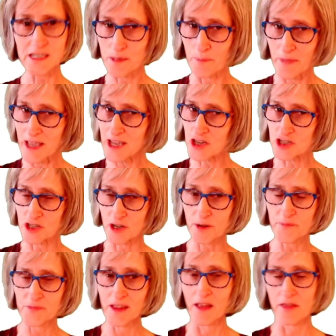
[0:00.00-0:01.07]
to make sure
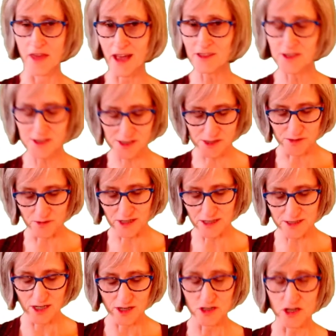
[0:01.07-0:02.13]
that the student
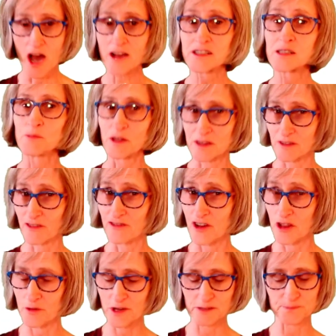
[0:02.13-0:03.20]
talks about the
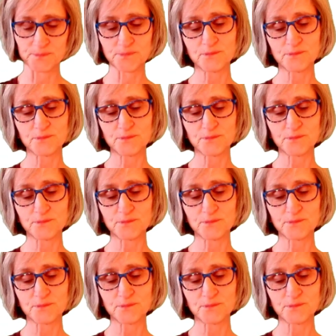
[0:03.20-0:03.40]
following.